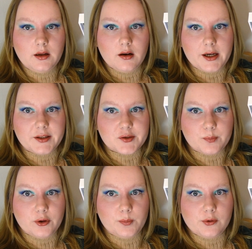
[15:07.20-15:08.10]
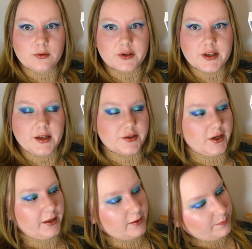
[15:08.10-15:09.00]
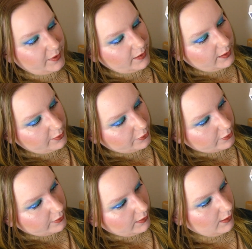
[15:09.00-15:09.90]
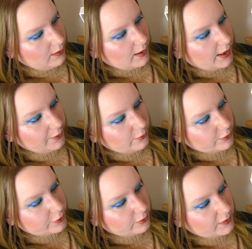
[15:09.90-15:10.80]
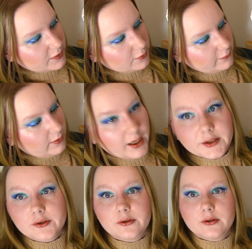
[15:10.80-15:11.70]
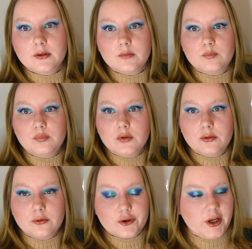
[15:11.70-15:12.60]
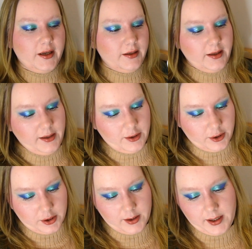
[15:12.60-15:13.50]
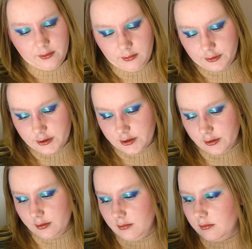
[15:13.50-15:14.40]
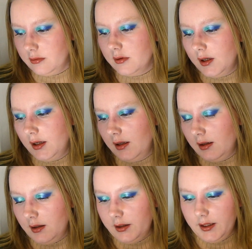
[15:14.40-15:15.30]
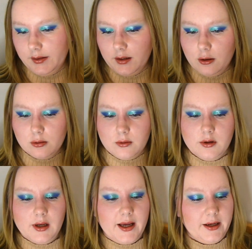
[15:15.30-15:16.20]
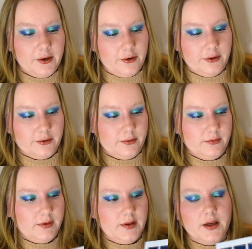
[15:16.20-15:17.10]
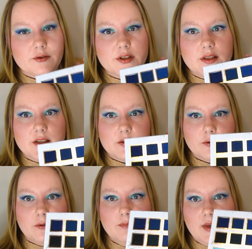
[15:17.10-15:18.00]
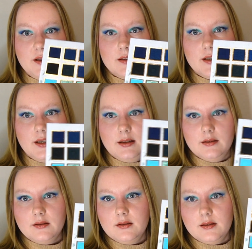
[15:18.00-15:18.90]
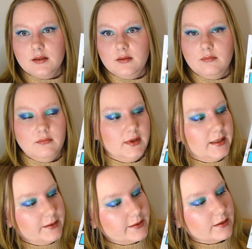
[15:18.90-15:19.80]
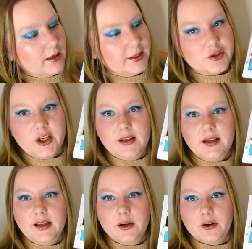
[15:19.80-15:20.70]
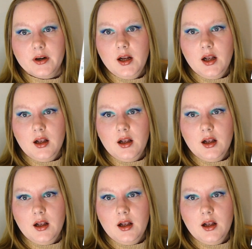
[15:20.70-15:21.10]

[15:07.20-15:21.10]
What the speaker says: lightish purple shade up here, and also this sort of lighter blue shade here, and also in the lower layer there's this sort of minty light shade here.